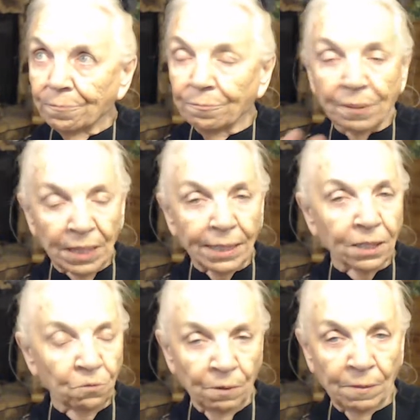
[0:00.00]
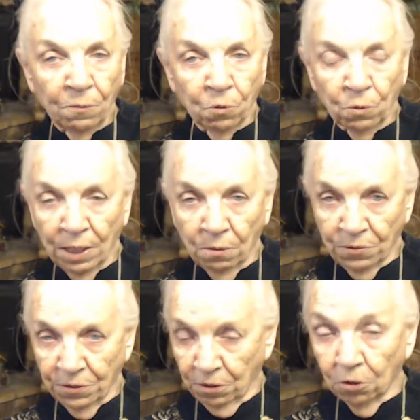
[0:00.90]
But I can remember when I was
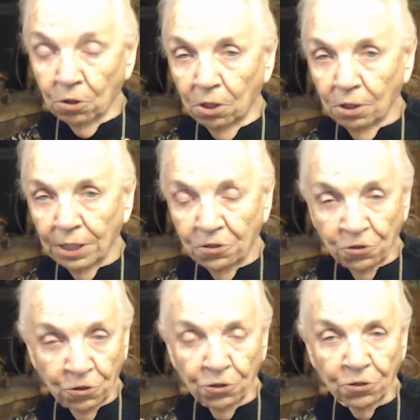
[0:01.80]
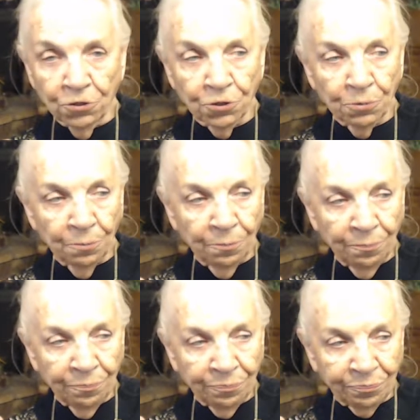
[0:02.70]
a girl in church,
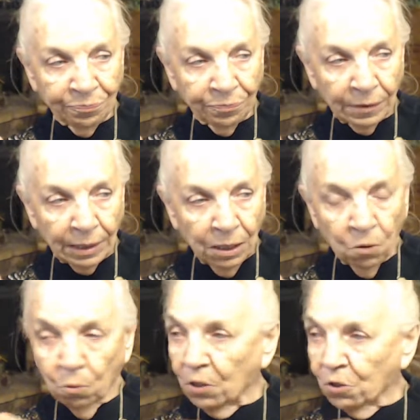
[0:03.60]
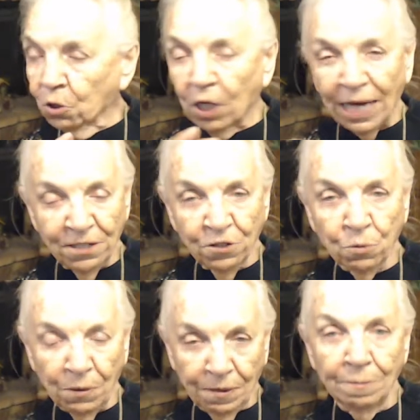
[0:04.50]
we shook hands
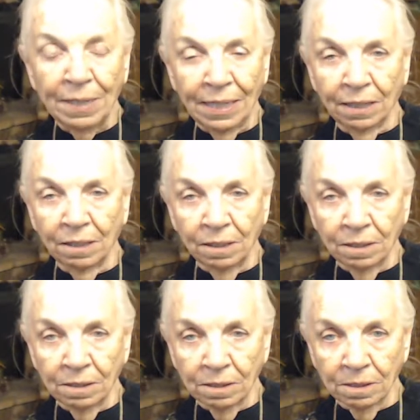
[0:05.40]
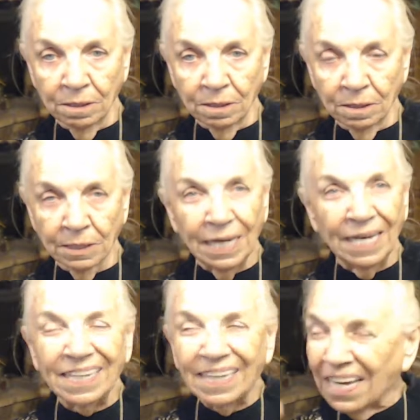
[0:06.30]
with the men, and
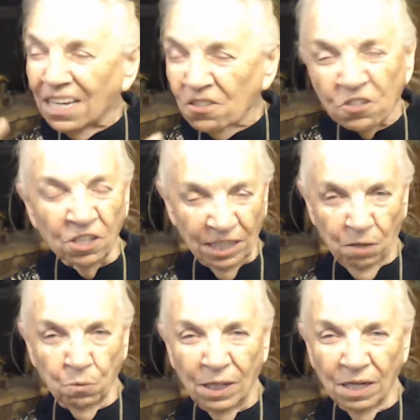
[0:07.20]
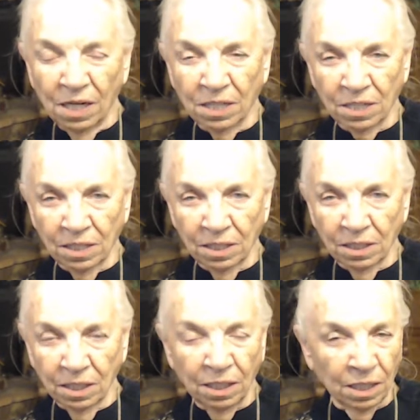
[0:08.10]
occasionally we hugged
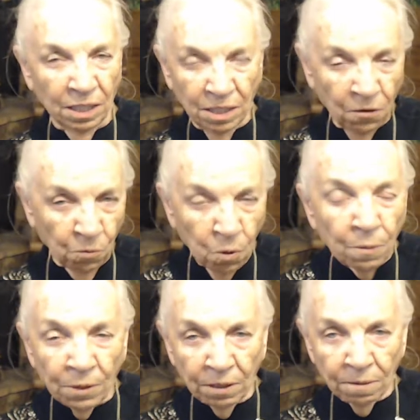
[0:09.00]
a, another woman.